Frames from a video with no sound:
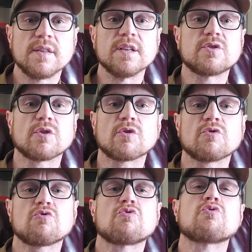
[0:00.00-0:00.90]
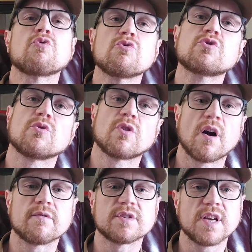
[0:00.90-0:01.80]
These are crucial
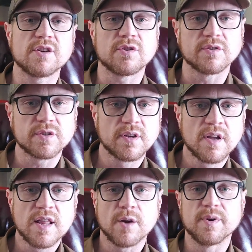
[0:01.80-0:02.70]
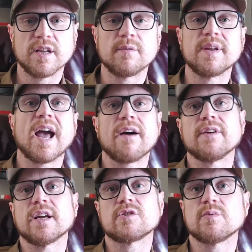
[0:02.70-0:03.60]
conversations that we need to be
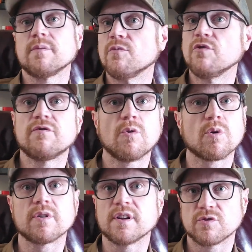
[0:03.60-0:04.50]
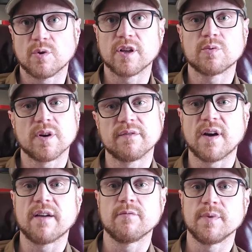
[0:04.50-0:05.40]
having as we move forward in
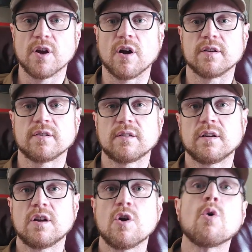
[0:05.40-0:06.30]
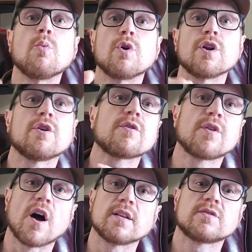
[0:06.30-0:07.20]
2025 and beyond. What are your
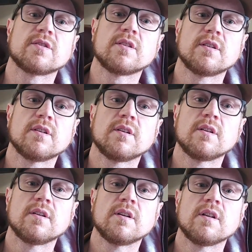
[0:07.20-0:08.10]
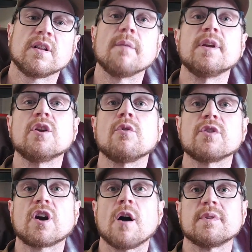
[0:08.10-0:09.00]
thoughts? Let me know in
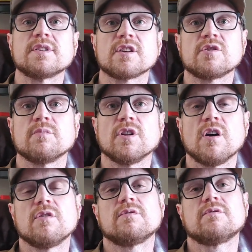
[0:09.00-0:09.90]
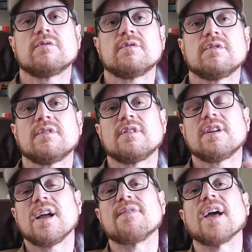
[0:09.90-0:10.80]
the comment section below.
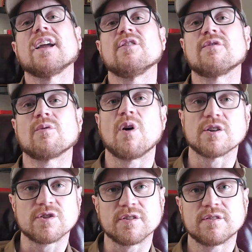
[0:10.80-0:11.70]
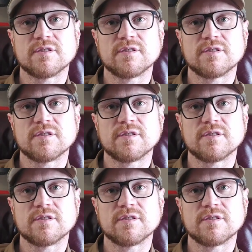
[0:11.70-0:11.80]
And thank you for watching.